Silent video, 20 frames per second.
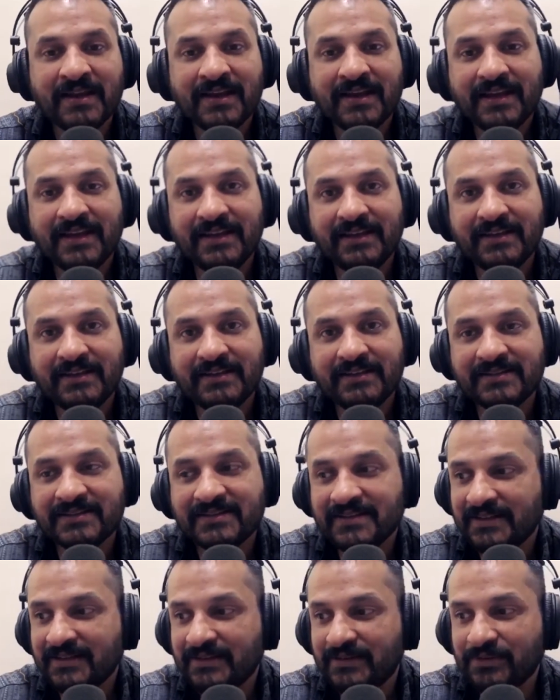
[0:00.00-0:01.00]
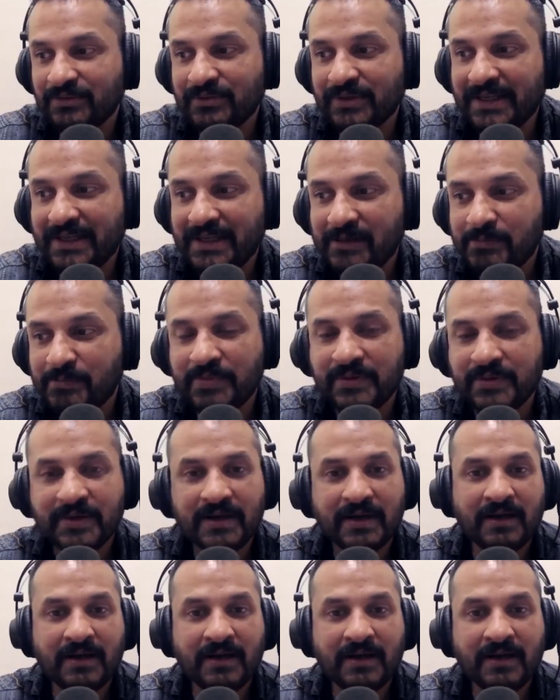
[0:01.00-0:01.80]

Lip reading: is to keep